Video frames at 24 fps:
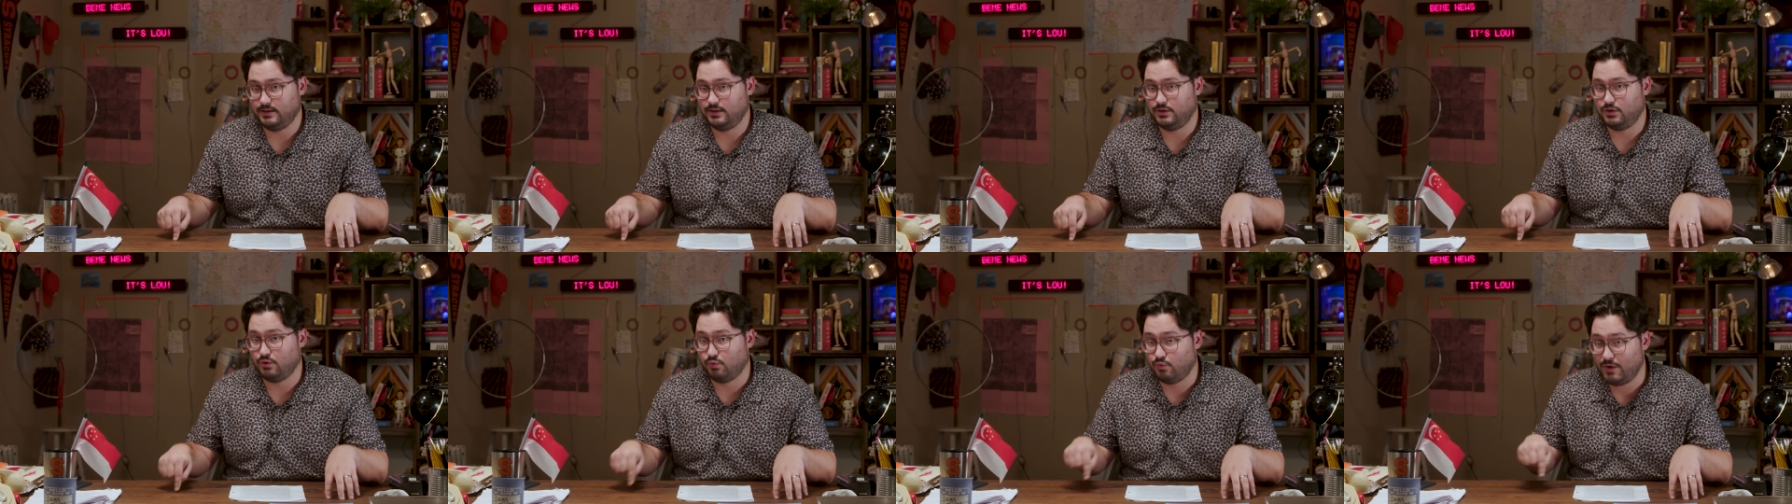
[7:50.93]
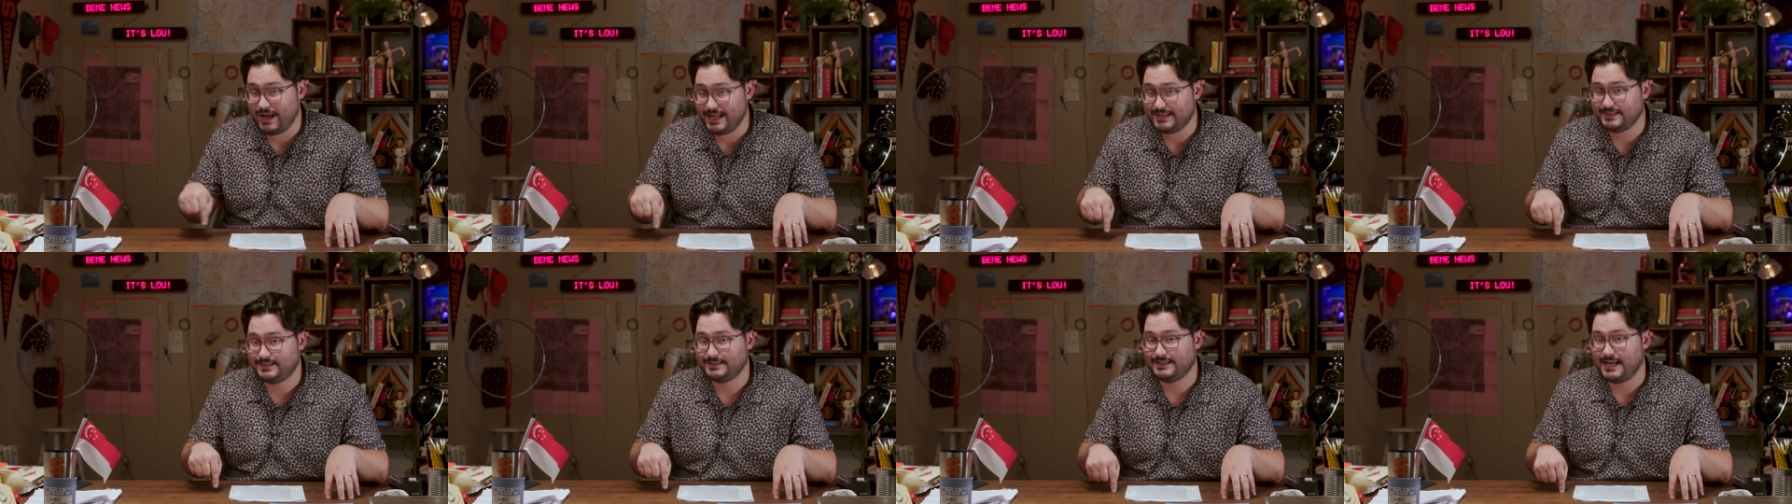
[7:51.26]
The
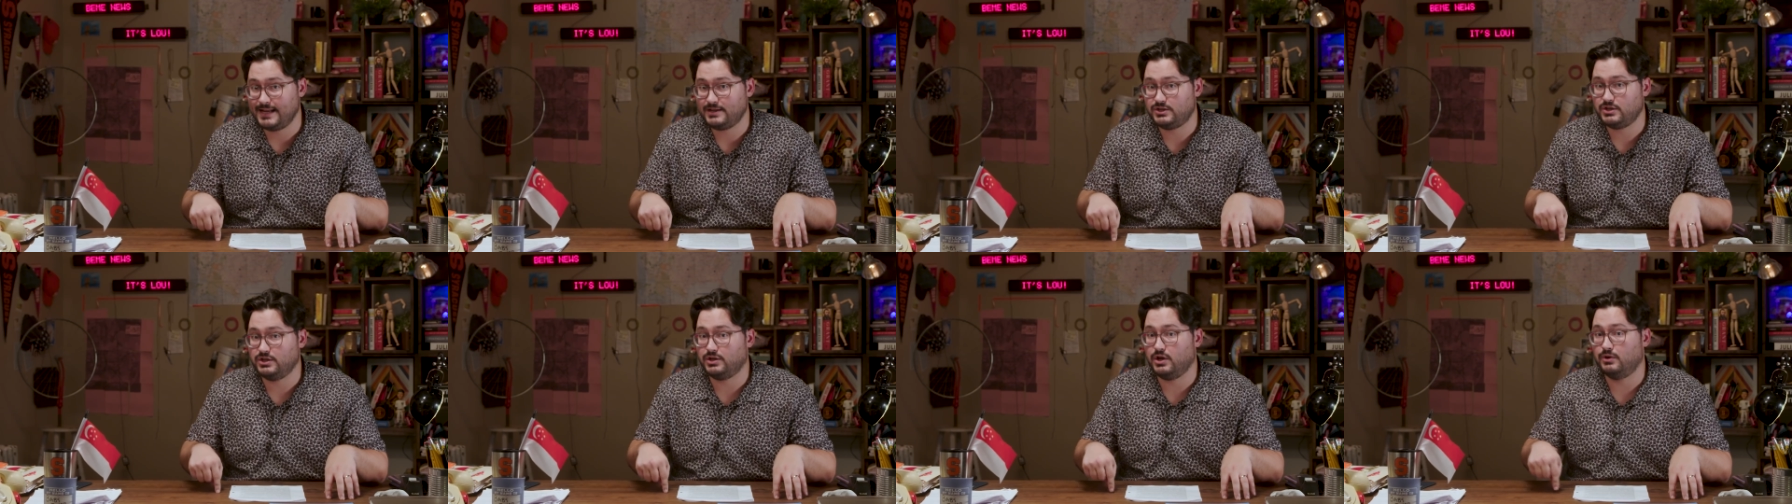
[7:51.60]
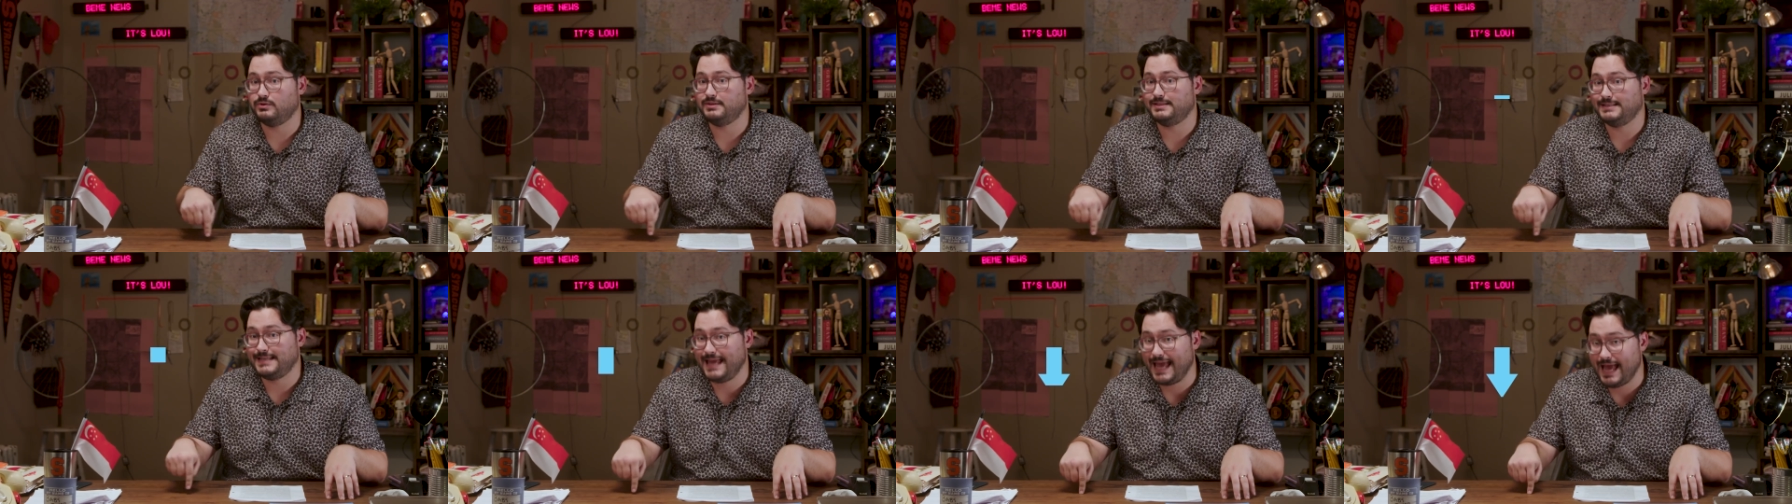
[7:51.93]
rates tend to go
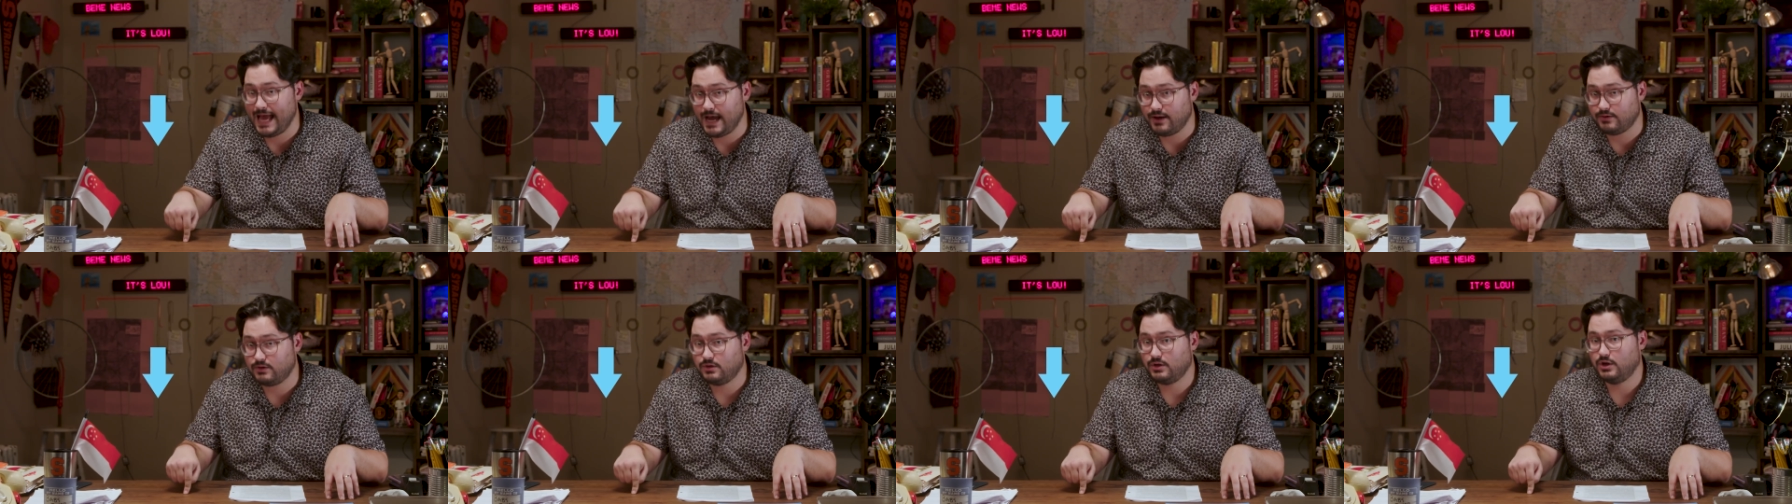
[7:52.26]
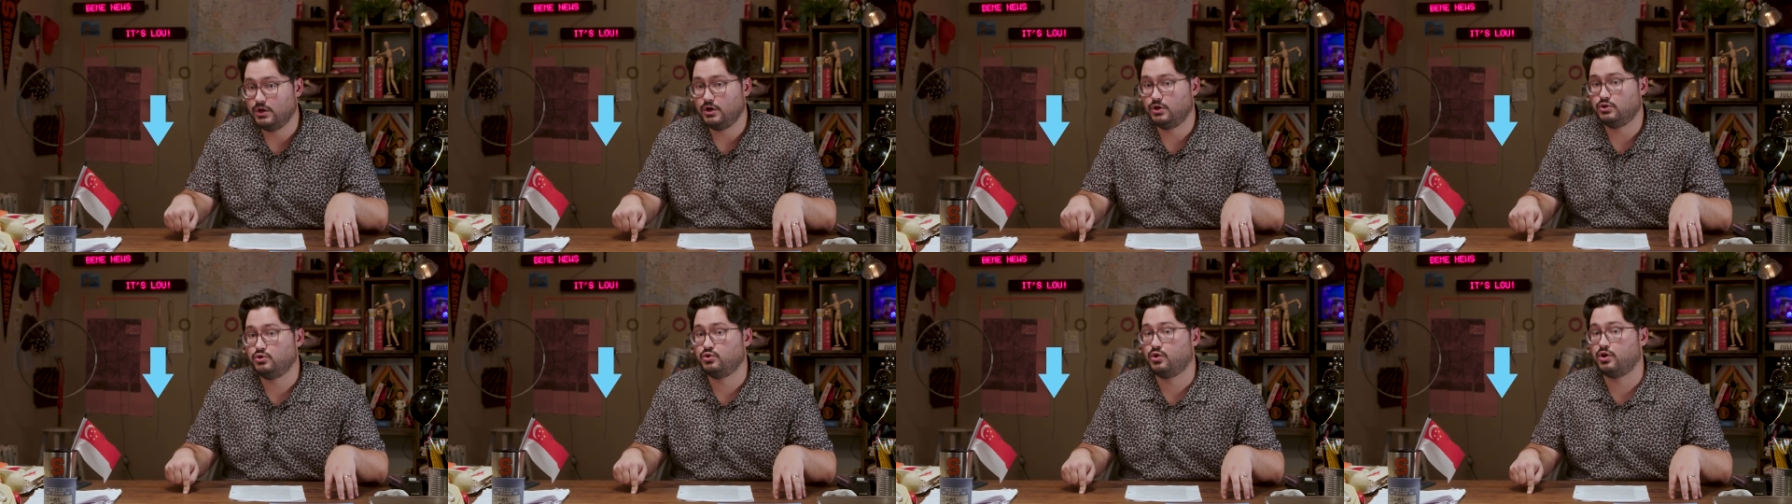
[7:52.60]
down
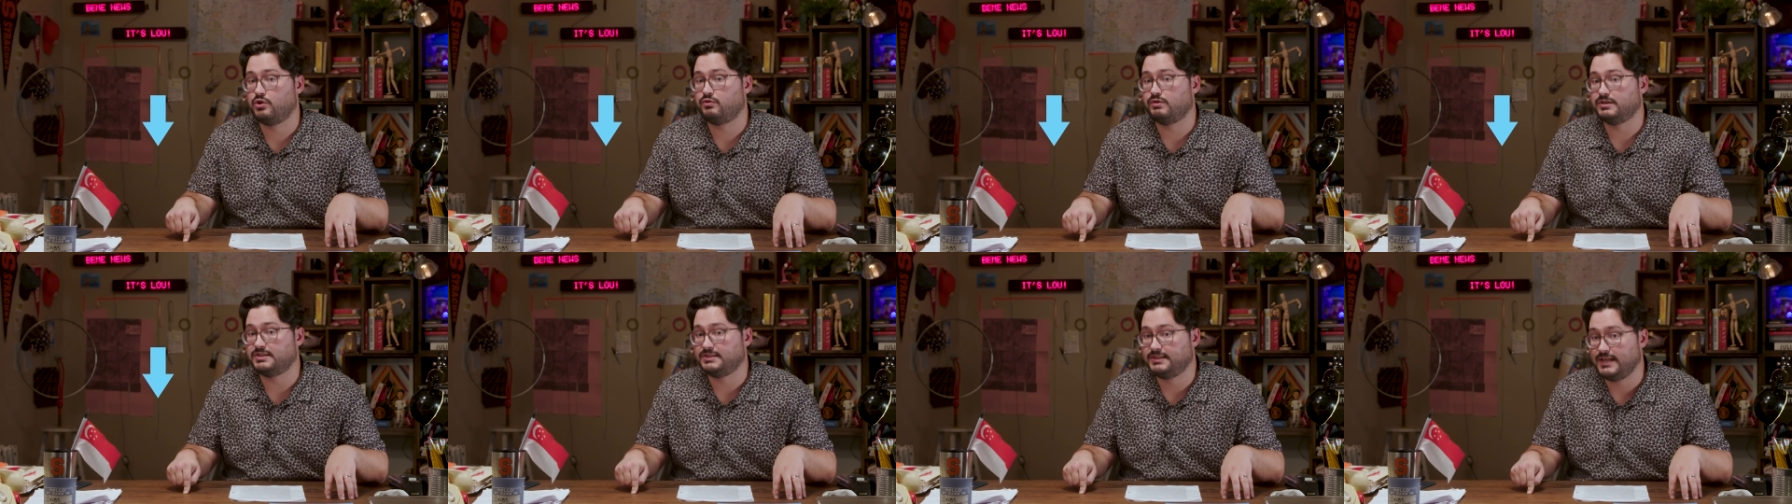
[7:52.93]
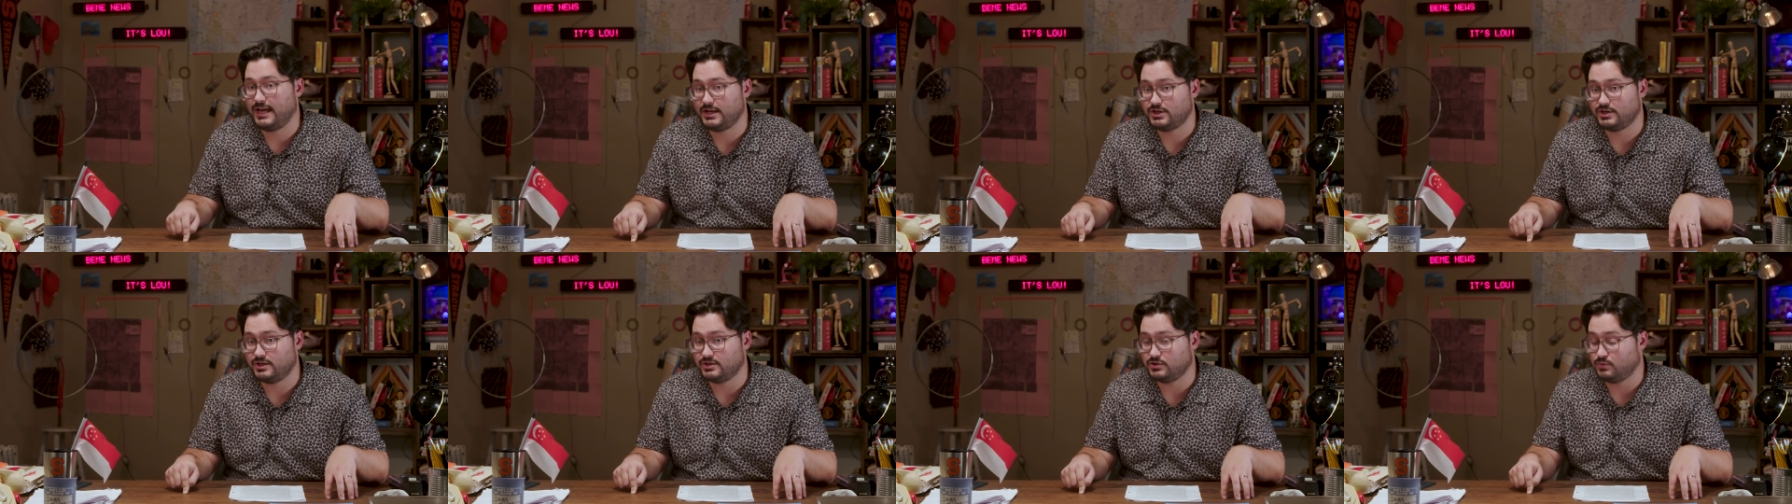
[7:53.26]
during
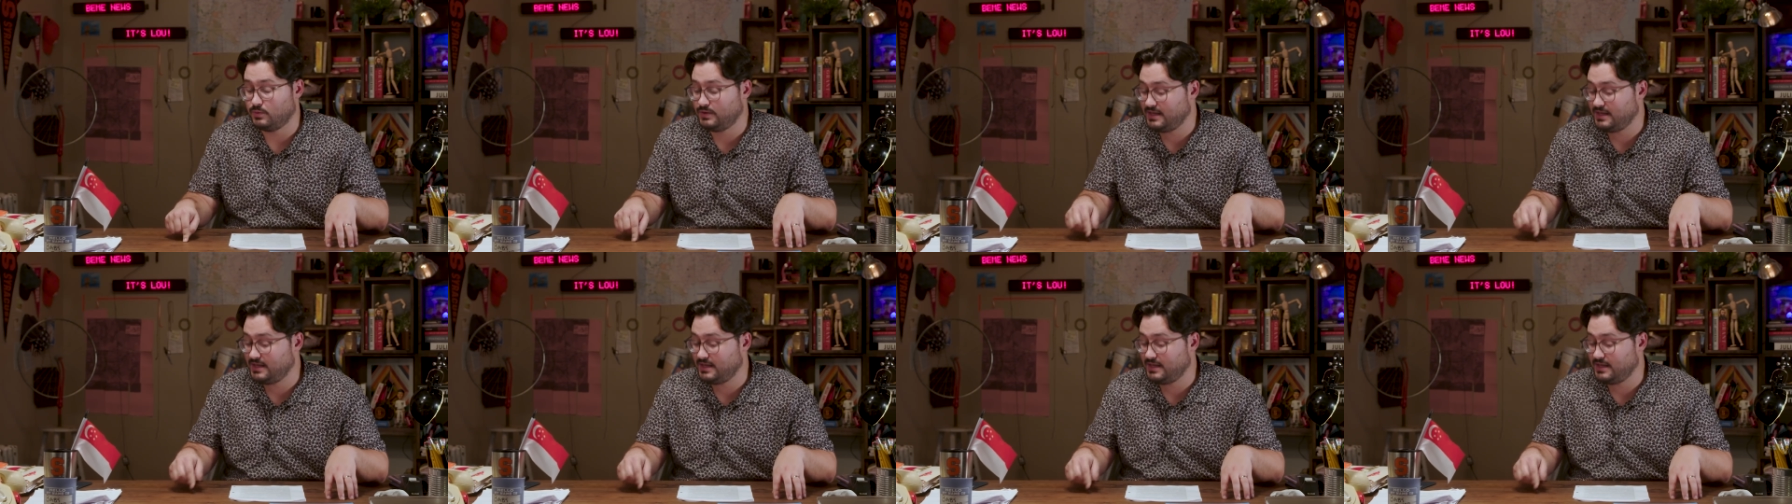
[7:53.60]
recessions.